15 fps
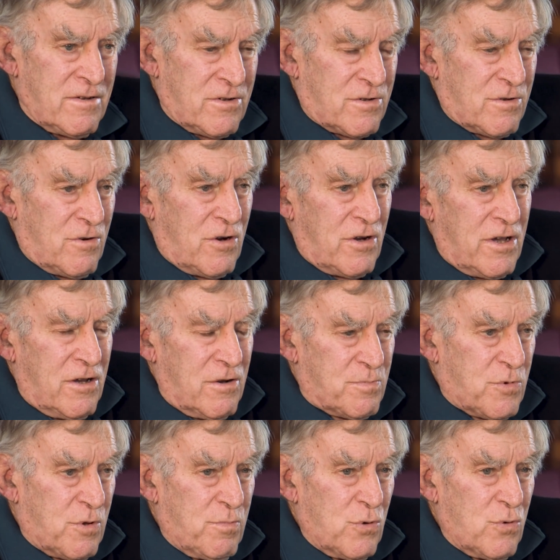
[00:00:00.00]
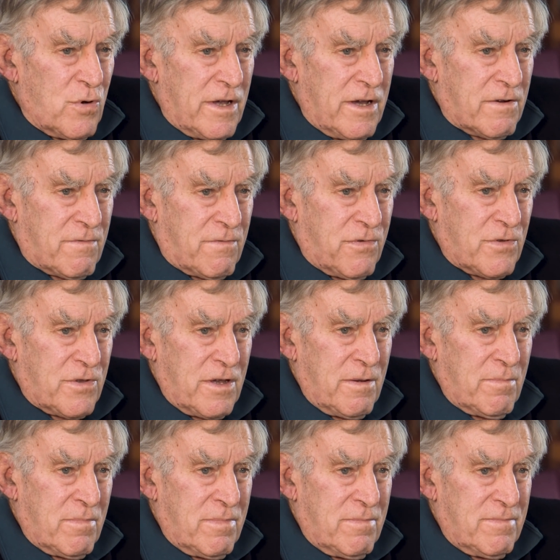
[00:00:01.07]
so I helped the ball out for
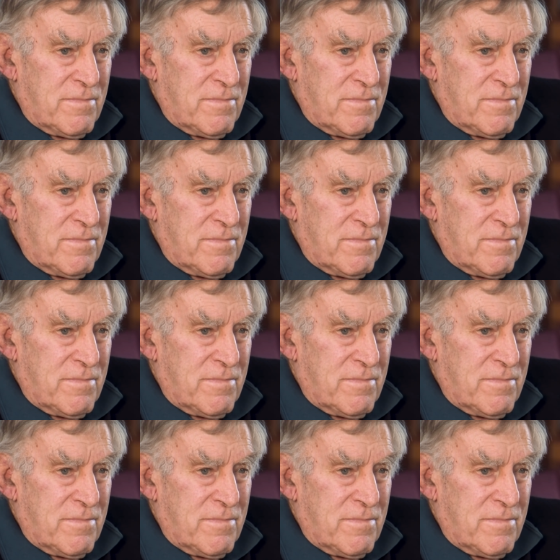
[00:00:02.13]
them.